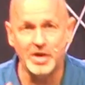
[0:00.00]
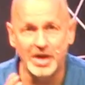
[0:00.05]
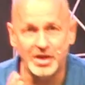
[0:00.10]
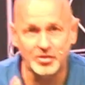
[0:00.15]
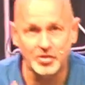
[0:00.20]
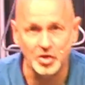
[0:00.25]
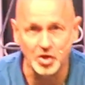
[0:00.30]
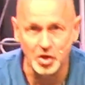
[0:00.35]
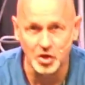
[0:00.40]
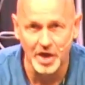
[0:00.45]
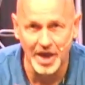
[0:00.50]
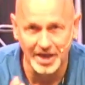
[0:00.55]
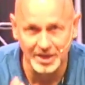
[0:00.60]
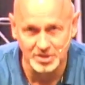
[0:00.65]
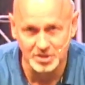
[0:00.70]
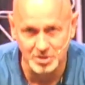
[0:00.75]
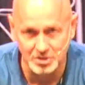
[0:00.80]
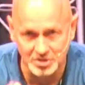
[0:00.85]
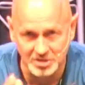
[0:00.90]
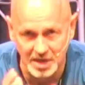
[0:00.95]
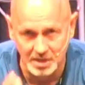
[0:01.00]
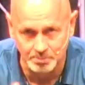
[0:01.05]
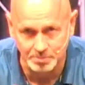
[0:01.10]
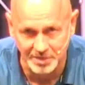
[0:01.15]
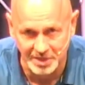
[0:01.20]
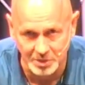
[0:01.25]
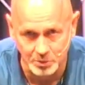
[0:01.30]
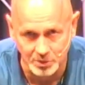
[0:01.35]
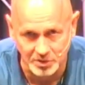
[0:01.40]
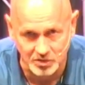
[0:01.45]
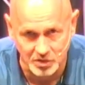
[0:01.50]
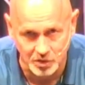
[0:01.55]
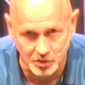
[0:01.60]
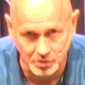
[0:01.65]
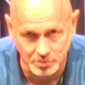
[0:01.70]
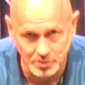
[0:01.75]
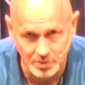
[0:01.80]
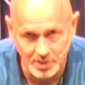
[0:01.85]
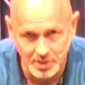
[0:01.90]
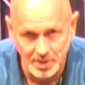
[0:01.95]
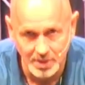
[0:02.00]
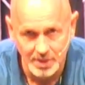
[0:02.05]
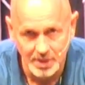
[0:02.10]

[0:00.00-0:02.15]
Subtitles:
with you. Jesus, I plead with you.